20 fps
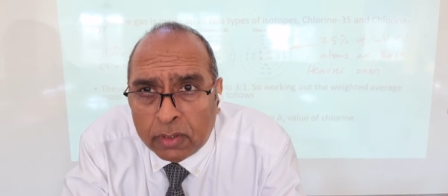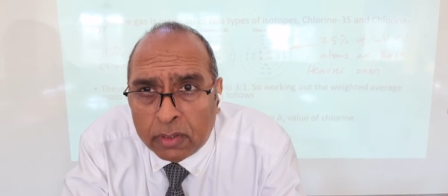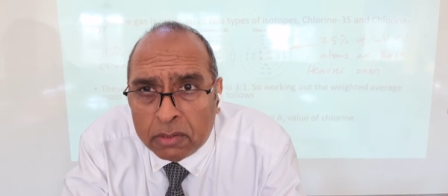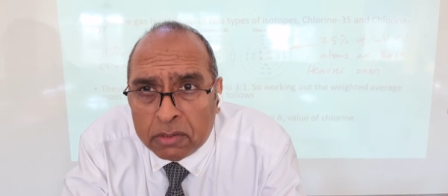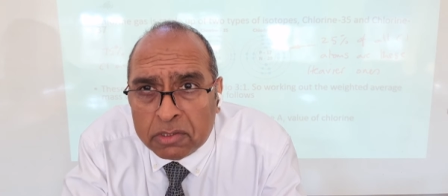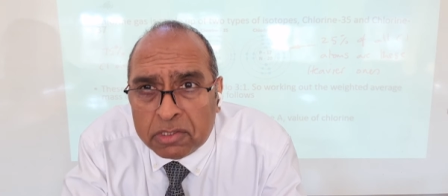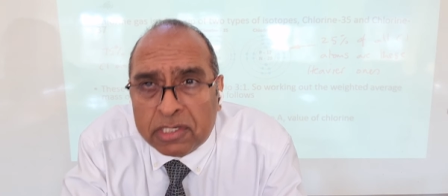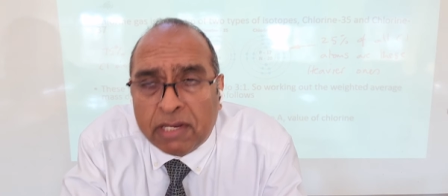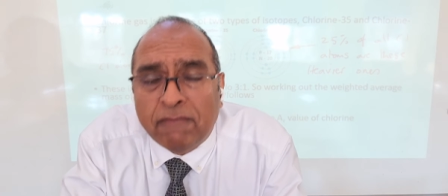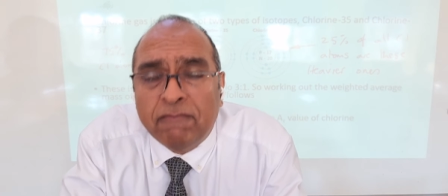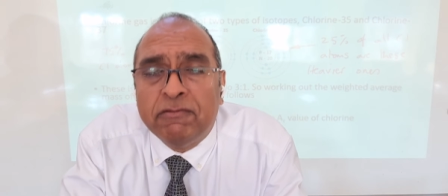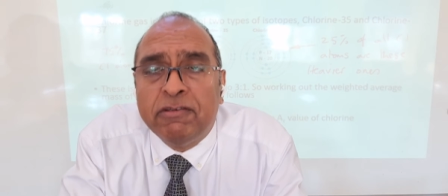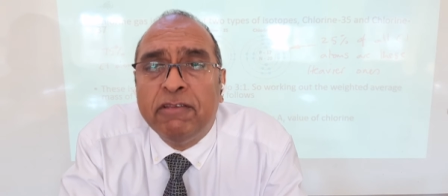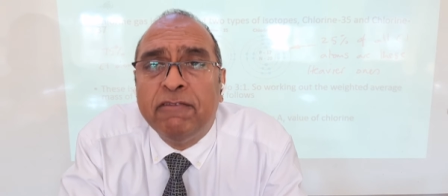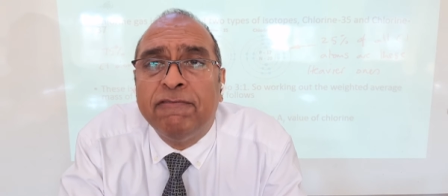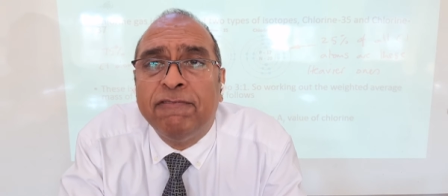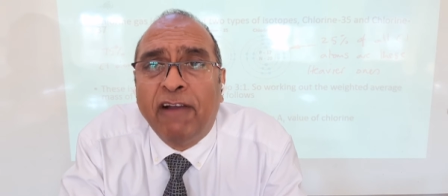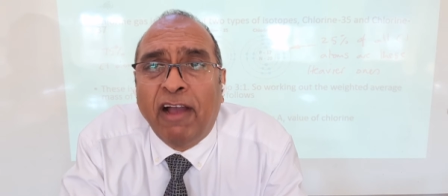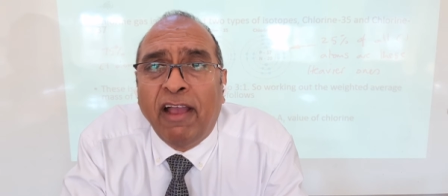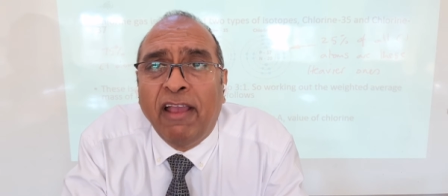
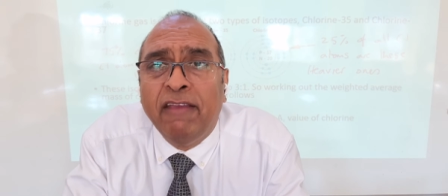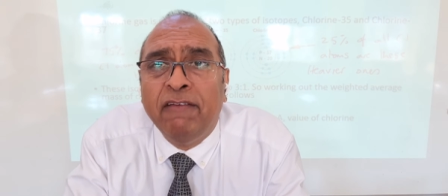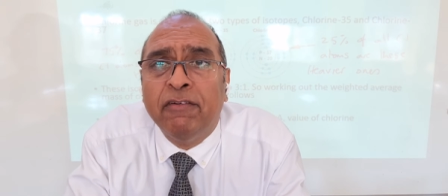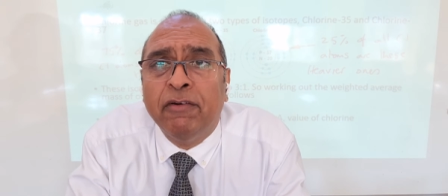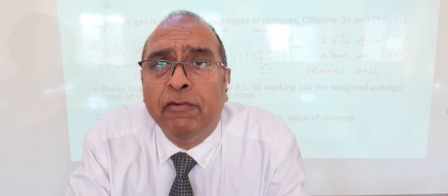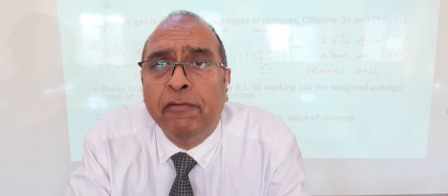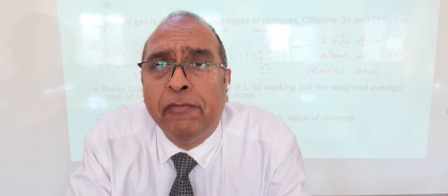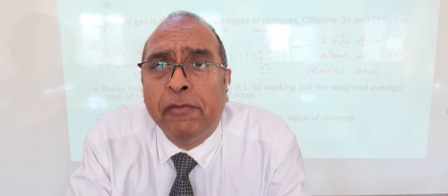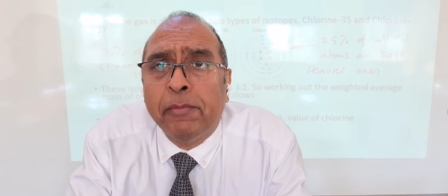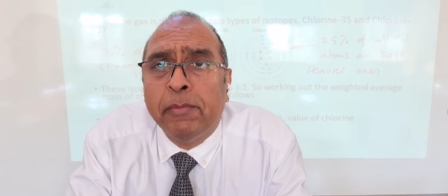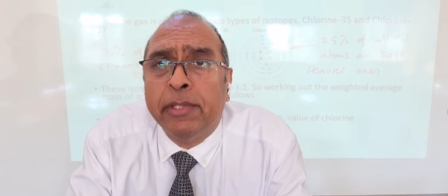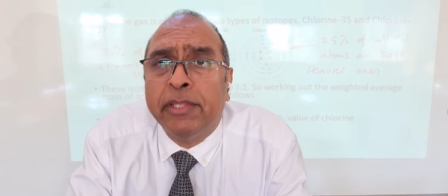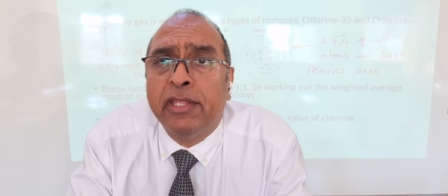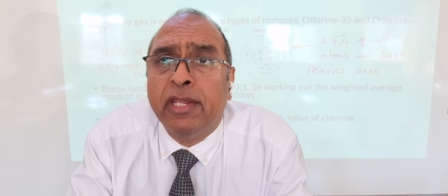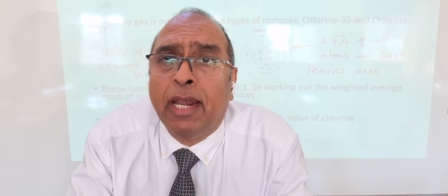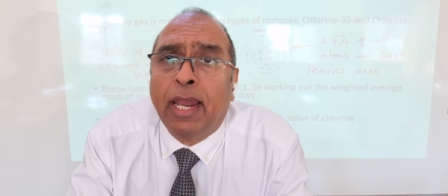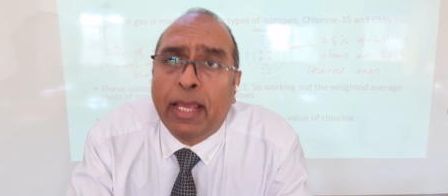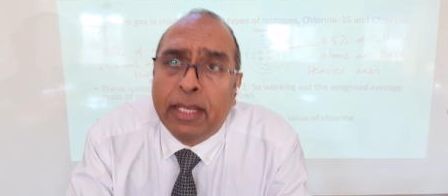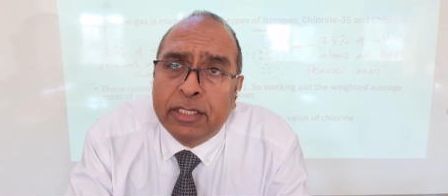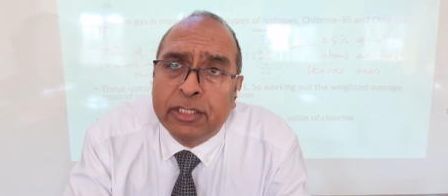75 of them are the
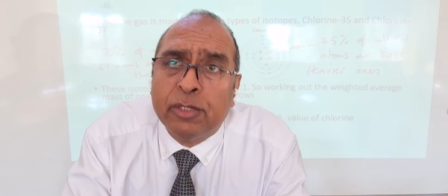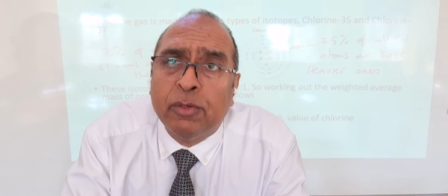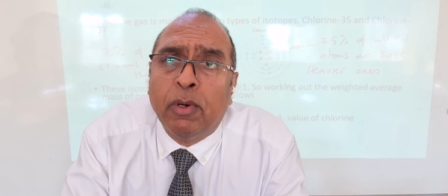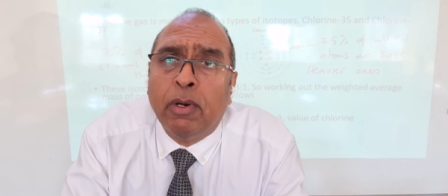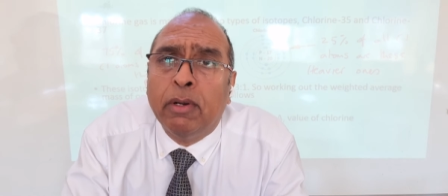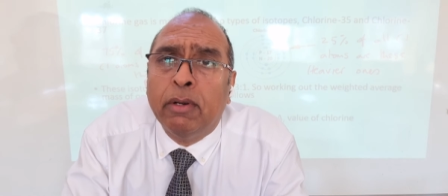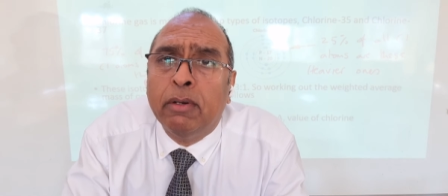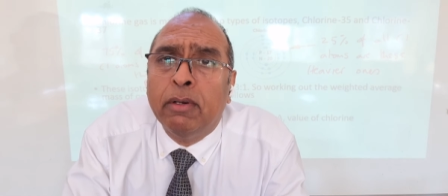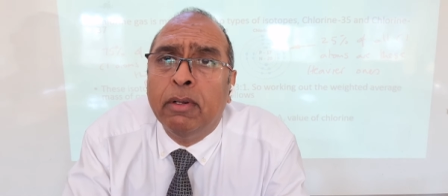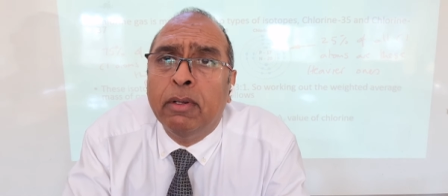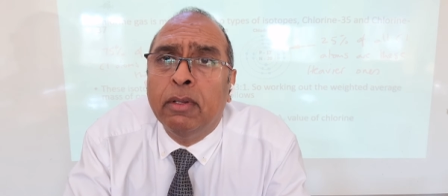lighter one,